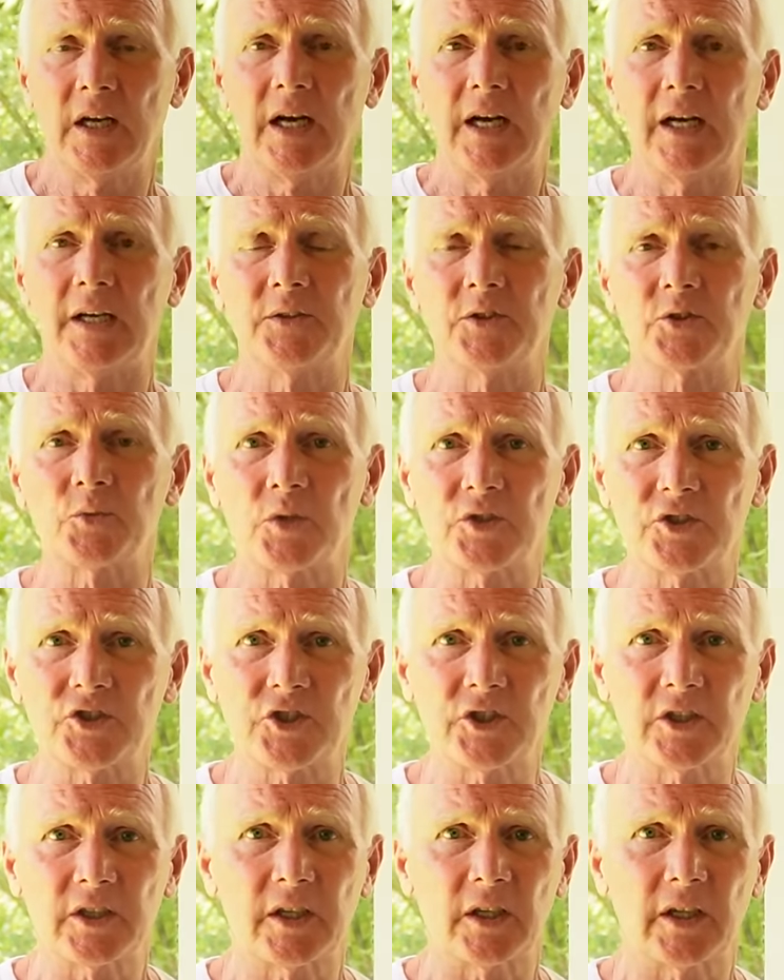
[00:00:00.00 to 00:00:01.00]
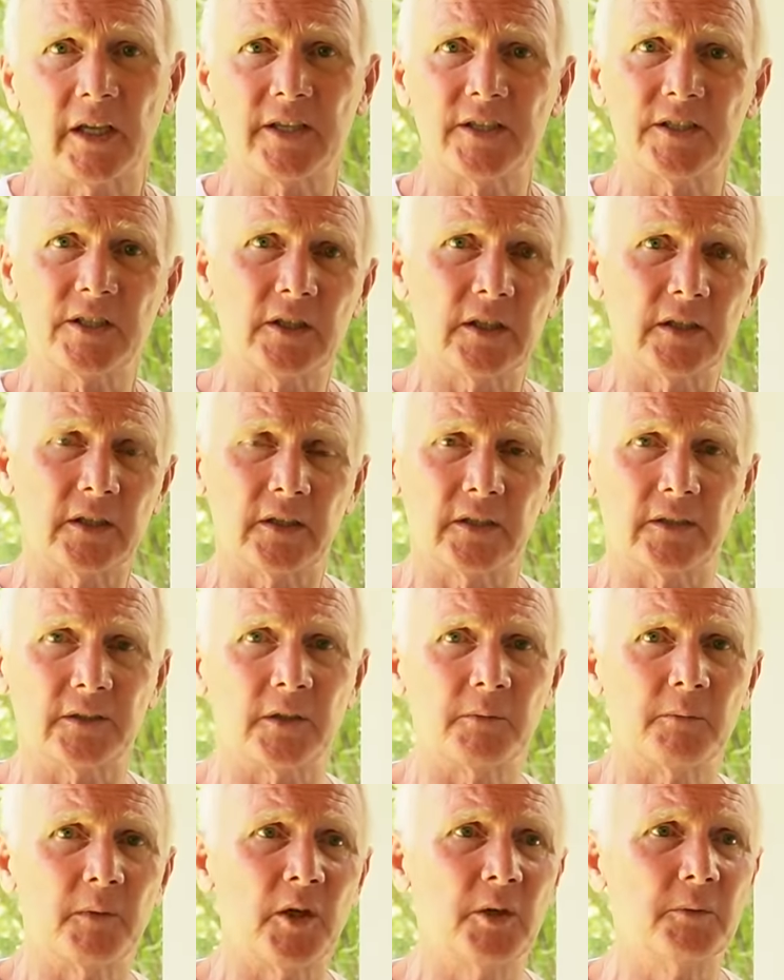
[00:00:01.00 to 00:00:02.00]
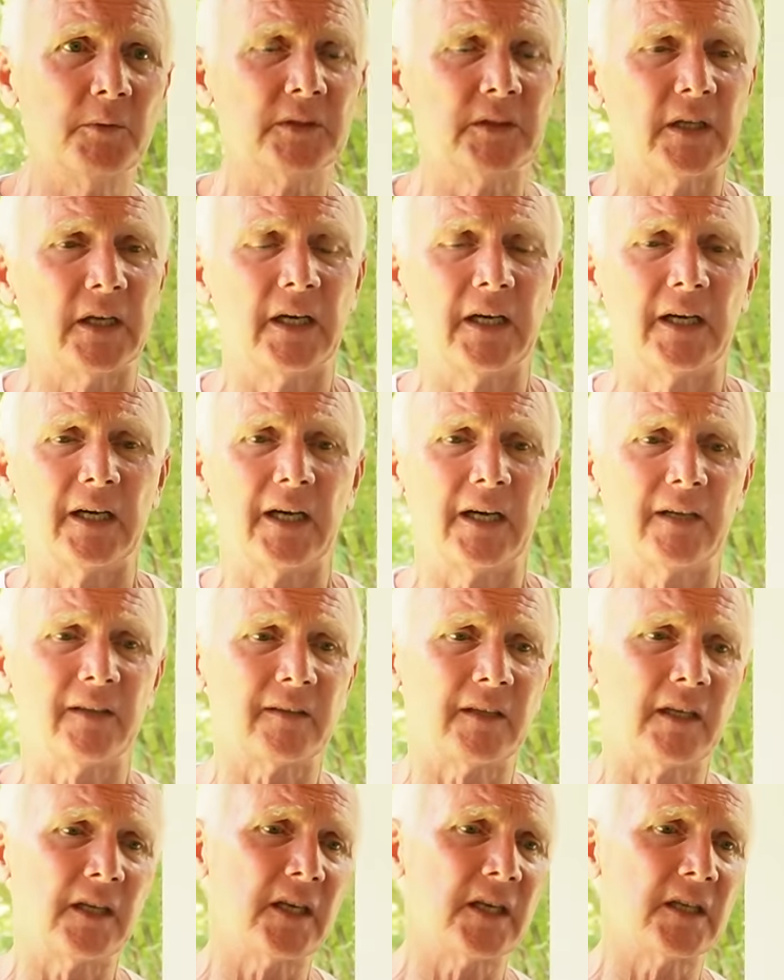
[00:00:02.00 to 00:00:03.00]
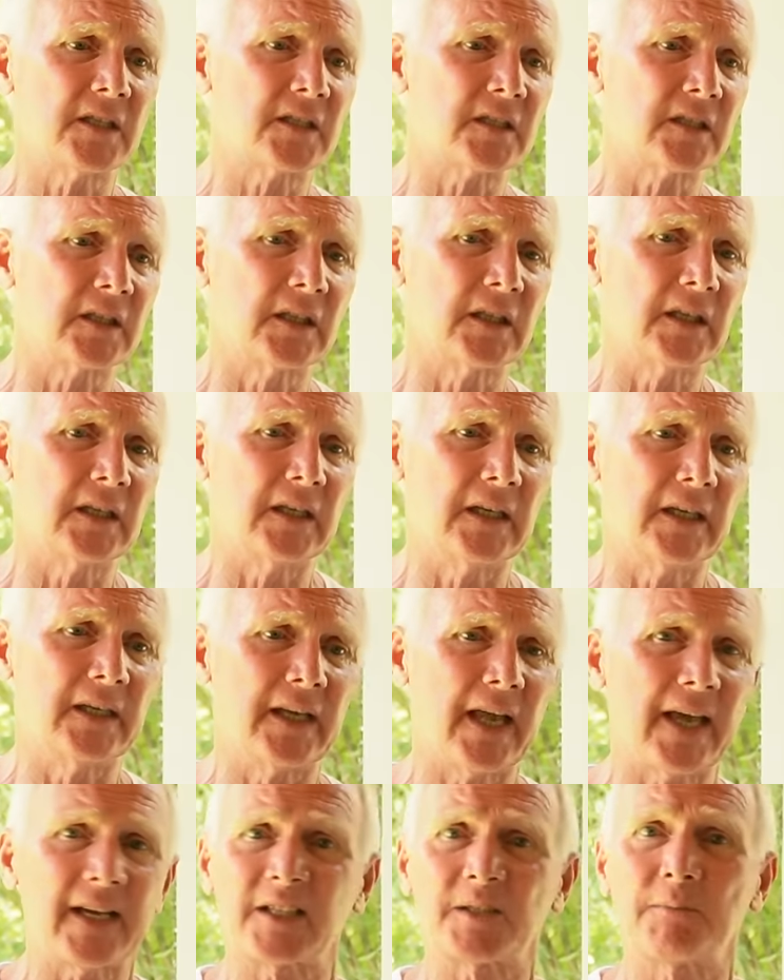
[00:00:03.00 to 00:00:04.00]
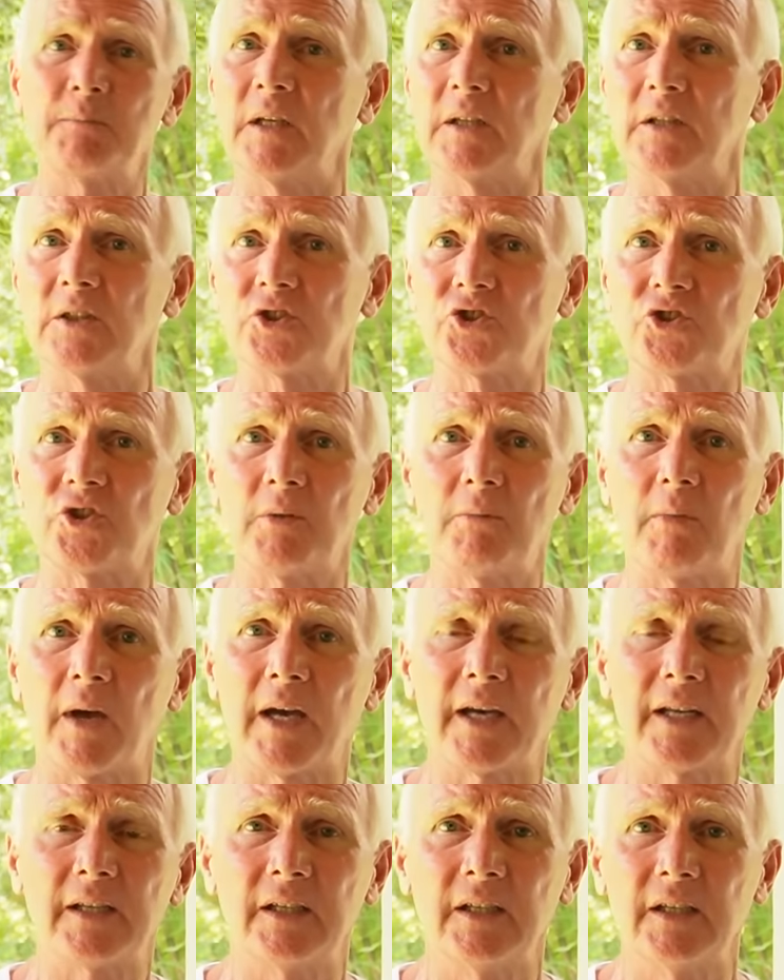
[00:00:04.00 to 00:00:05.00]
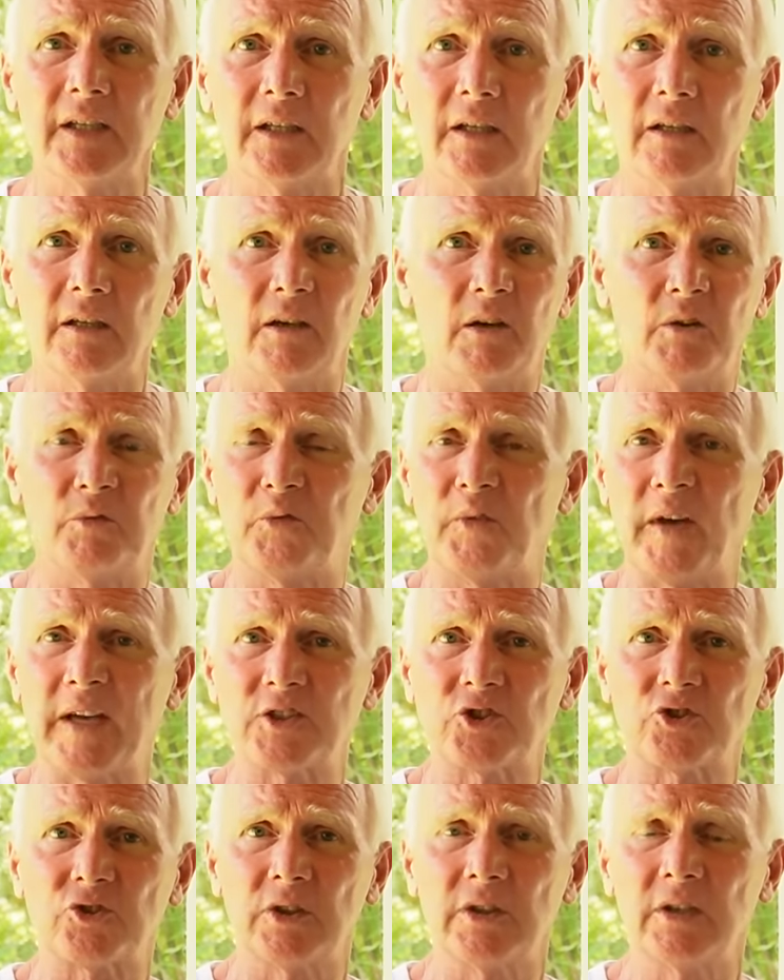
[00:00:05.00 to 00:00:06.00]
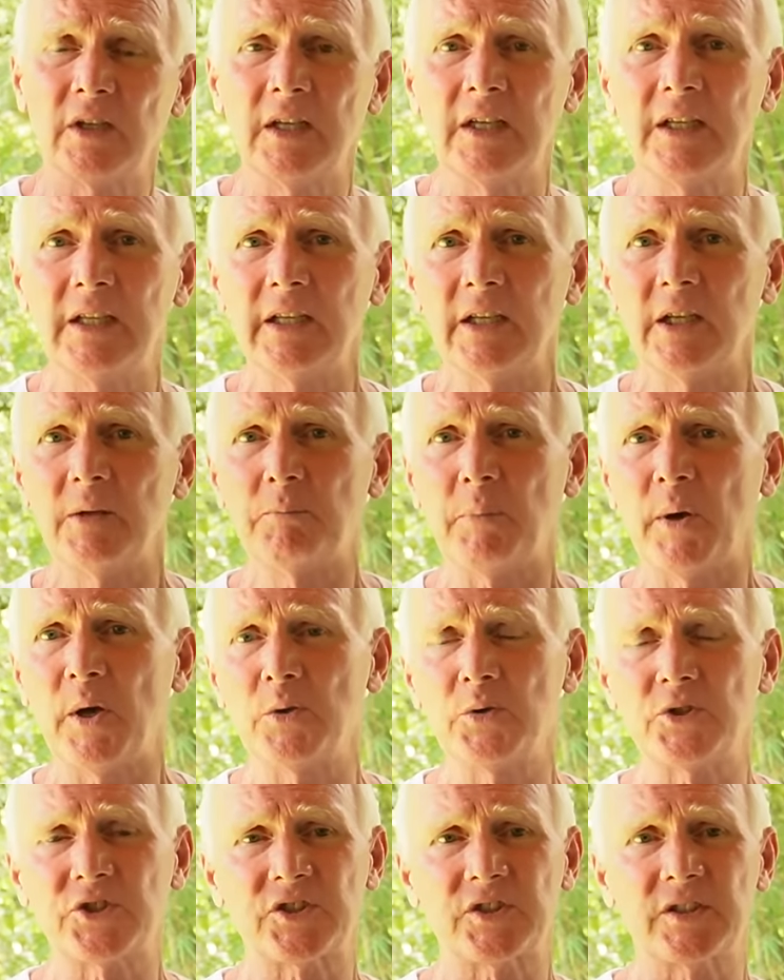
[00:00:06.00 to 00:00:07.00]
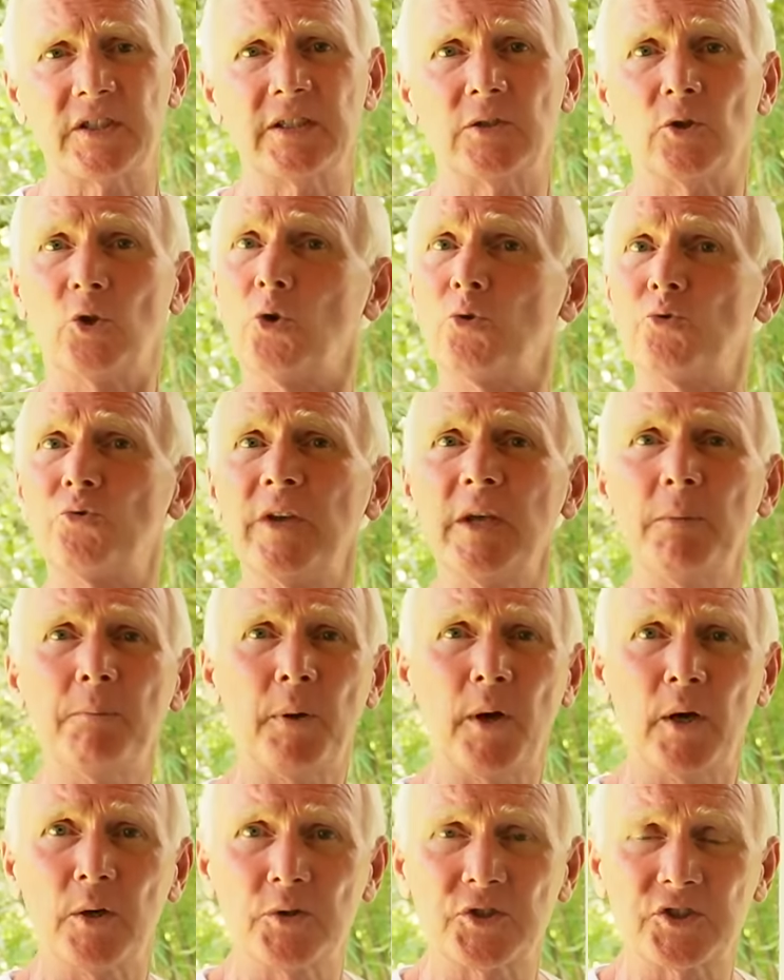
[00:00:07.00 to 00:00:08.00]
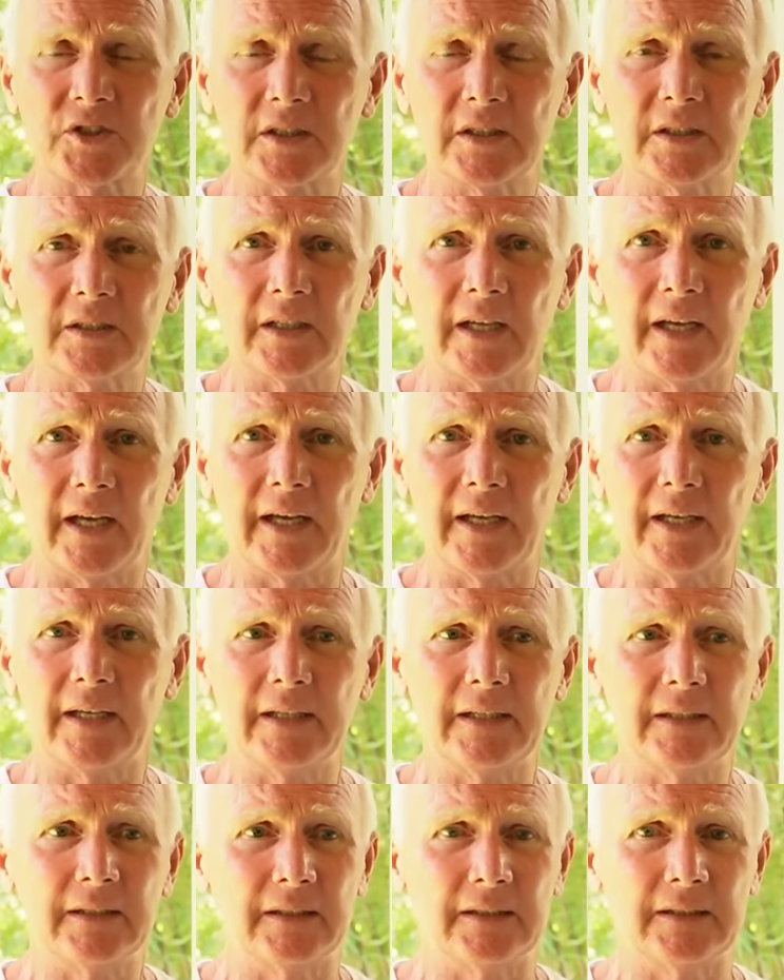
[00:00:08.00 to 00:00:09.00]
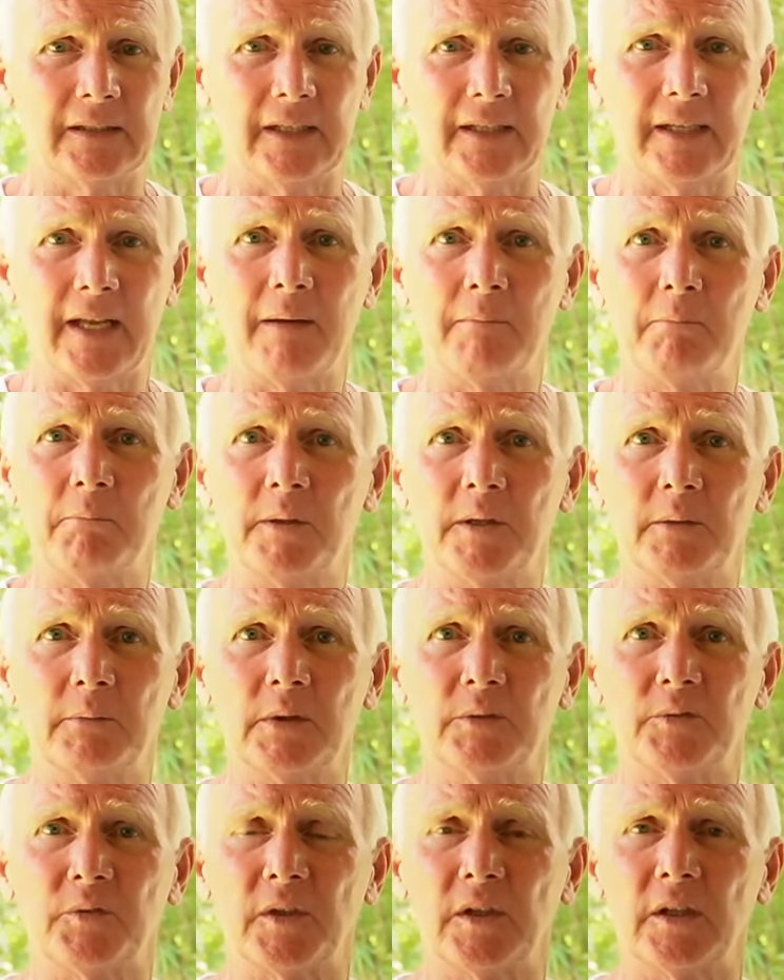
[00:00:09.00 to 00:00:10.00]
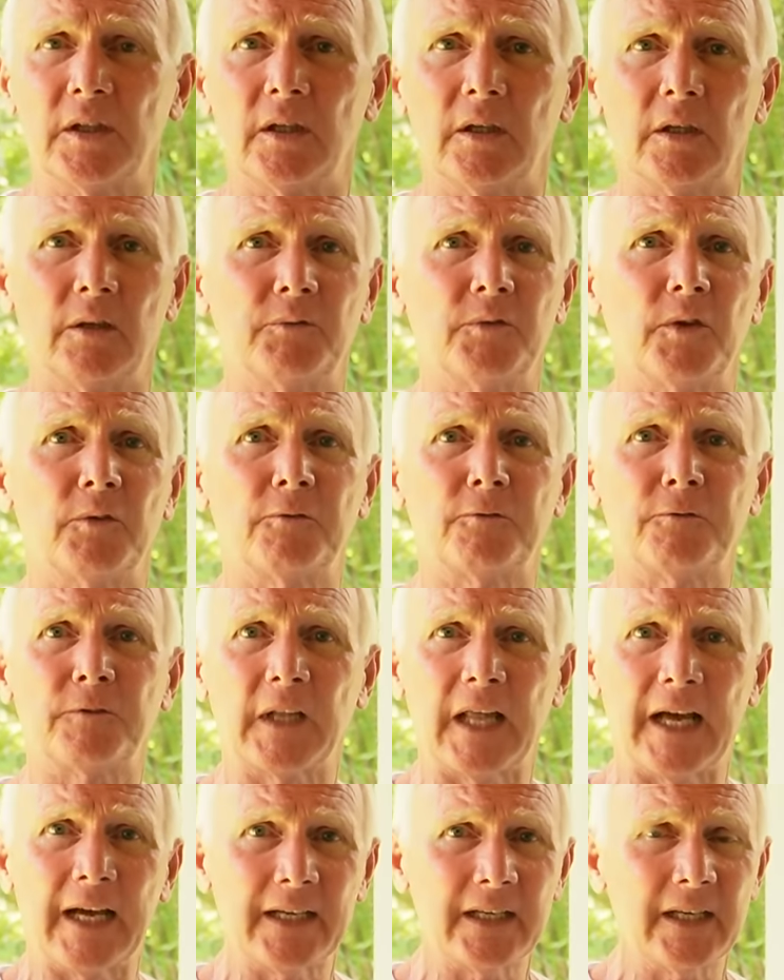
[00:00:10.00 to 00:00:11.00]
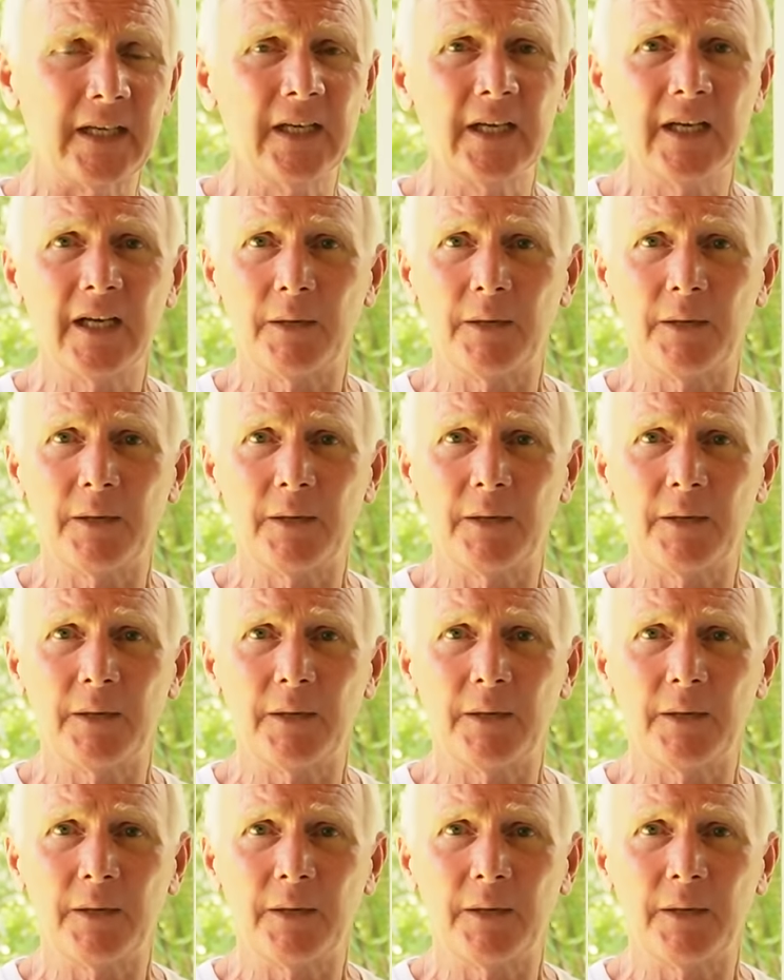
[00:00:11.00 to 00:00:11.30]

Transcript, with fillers: Uh, there's one circulating uh, at the moment. Uh, I think it's uh, an ex military man, uh, a veteran, he posted or reposted a, uh, an emblem of, a, uh, of the flag.